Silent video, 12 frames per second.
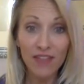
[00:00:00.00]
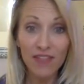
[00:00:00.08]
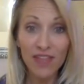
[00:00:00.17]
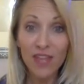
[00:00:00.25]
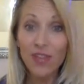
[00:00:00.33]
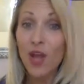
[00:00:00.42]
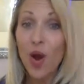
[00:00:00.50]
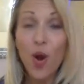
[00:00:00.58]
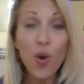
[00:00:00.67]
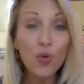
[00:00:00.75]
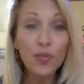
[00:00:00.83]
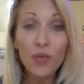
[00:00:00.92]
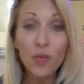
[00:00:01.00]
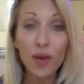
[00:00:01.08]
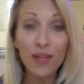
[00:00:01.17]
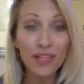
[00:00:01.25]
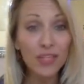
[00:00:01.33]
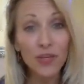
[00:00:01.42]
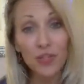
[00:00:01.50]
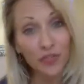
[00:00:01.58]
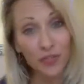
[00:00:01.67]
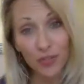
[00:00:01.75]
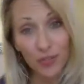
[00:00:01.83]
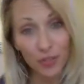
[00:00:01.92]
They are the only one. This goes for
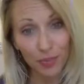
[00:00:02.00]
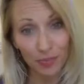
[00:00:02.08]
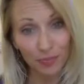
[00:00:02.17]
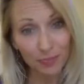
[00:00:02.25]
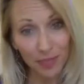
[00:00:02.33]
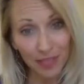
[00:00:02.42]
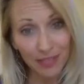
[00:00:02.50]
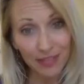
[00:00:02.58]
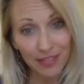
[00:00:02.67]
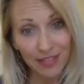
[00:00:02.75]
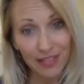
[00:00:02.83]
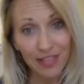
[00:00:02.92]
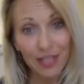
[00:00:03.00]
you too, parents.